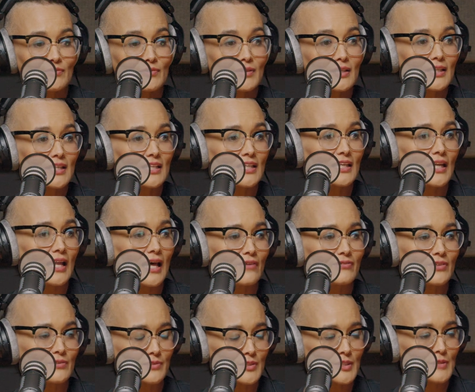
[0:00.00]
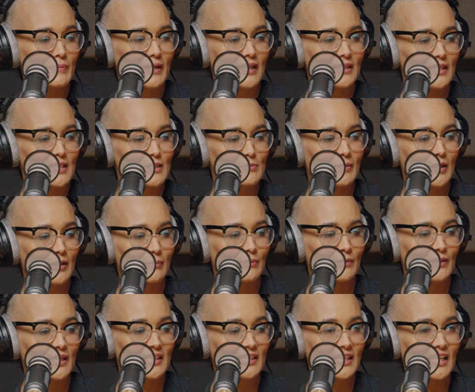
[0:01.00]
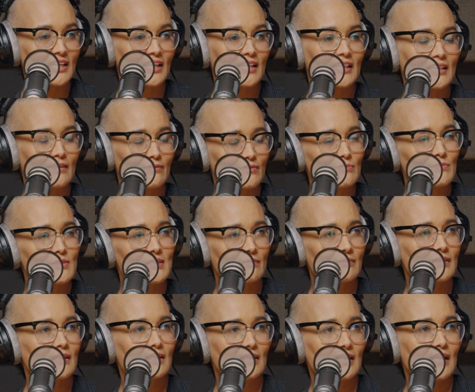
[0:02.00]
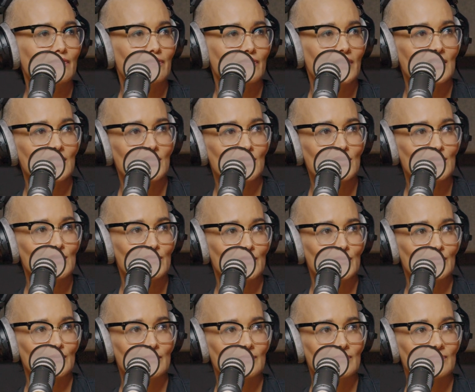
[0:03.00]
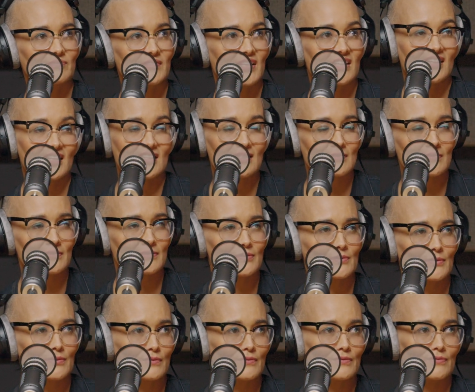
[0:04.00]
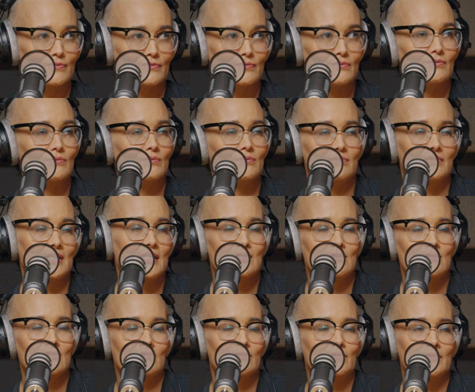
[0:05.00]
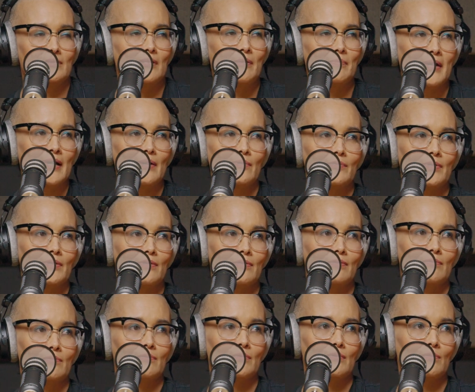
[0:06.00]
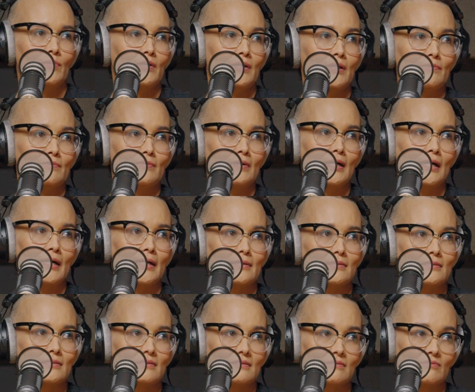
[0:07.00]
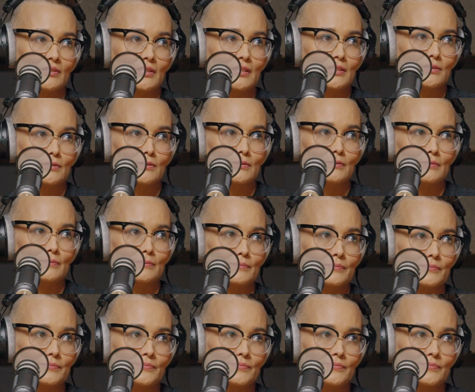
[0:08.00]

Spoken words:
I really love and respect these people, and can I give them something that they find useful? And that's sort of where I'm at with what I write and what I do.